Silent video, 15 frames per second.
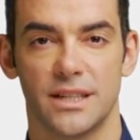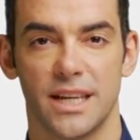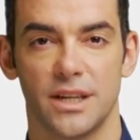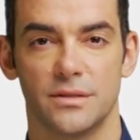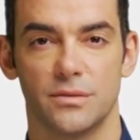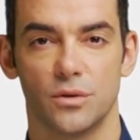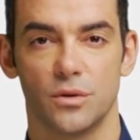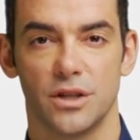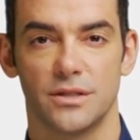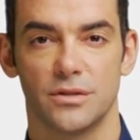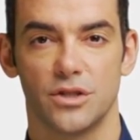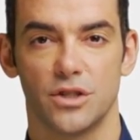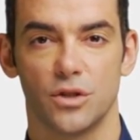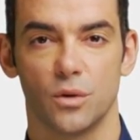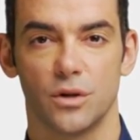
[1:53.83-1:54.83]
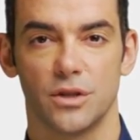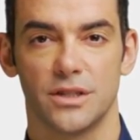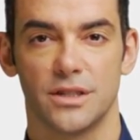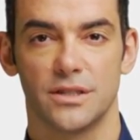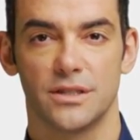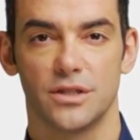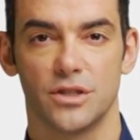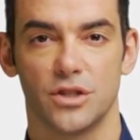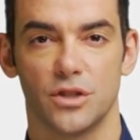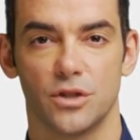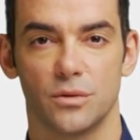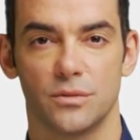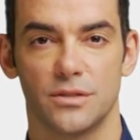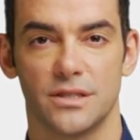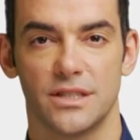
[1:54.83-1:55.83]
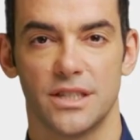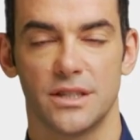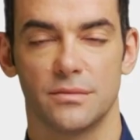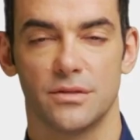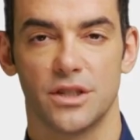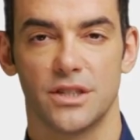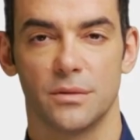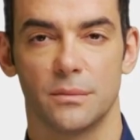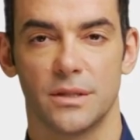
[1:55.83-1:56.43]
If you're unsure, choose the default